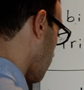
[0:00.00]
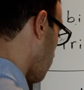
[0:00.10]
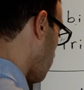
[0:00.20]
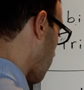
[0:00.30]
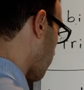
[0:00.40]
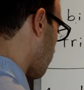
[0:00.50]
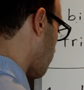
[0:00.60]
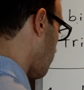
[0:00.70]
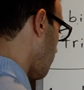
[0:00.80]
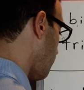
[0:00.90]
We have
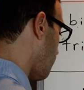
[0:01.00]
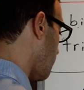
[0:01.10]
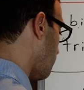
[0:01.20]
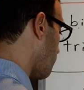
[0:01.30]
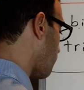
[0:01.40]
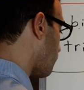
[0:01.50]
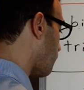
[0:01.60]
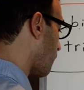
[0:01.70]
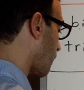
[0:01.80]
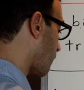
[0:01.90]
3 zeros
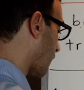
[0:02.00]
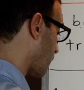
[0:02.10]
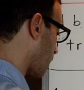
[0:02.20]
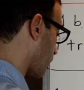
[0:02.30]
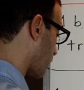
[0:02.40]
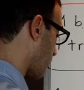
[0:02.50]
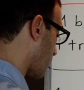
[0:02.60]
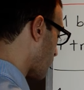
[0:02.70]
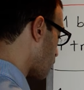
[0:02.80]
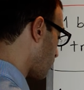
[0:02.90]
for the thousand. Sorry,
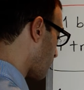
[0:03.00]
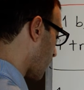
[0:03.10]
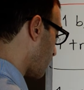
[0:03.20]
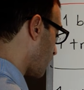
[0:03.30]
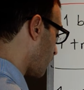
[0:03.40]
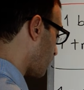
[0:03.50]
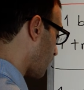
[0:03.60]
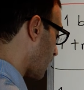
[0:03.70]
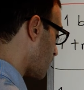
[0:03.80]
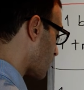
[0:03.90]
in
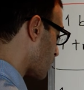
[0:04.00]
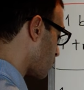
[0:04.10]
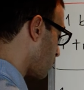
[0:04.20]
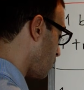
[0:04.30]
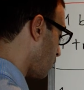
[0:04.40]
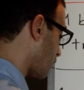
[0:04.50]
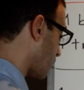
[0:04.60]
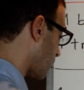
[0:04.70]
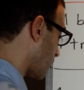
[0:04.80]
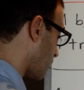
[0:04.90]
Spanish I should use
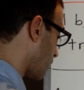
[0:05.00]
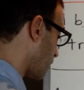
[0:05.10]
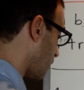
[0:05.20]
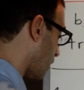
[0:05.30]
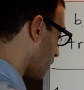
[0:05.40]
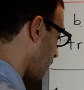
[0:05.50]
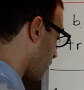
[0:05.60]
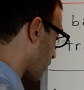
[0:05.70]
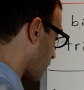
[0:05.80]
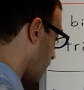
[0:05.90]
the dot,
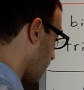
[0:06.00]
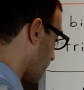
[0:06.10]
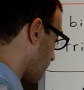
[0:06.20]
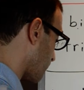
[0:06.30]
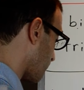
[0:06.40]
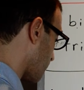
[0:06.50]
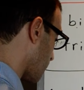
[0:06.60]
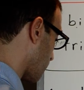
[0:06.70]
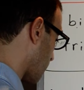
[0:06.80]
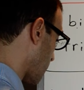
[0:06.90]
not the comma.
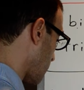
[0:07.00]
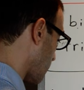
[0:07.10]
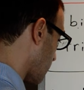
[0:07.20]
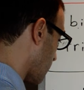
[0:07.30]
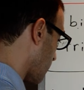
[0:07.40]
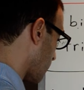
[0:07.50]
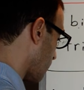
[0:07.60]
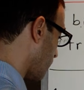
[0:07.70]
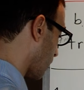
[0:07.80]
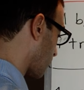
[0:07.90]
Okay? The
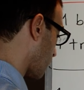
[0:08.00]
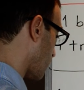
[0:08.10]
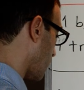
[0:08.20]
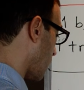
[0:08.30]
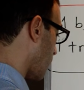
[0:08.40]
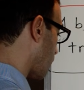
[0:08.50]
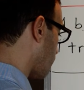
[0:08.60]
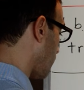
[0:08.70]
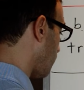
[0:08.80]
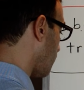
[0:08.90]
dot.
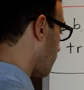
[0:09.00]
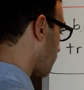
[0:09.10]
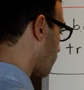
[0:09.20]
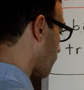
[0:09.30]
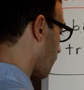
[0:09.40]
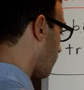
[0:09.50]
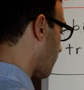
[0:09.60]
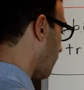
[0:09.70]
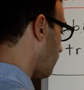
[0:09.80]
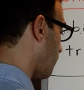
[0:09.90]
3 zeros for the
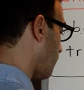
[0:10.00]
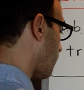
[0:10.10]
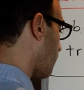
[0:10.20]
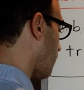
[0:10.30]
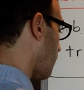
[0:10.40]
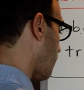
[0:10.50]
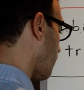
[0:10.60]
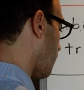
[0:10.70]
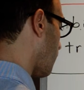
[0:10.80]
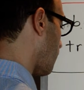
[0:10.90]
thousands,
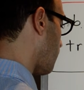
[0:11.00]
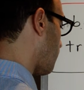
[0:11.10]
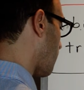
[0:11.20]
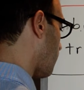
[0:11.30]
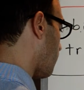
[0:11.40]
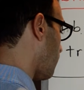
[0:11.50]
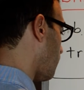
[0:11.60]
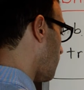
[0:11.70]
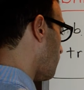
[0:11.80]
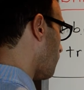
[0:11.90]
6
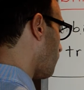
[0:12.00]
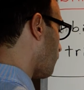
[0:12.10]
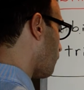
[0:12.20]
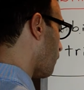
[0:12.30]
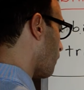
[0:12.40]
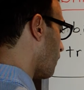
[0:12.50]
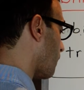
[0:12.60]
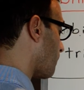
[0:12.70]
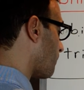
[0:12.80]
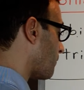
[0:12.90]
zeros for
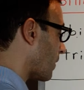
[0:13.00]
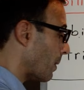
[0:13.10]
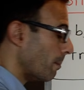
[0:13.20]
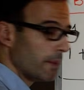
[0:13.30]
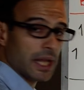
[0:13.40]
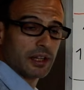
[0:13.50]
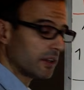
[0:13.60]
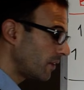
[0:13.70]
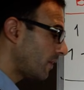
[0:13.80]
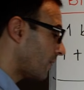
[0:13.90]
the
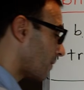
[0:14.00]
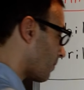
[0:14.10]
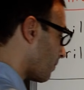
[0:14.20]
millions,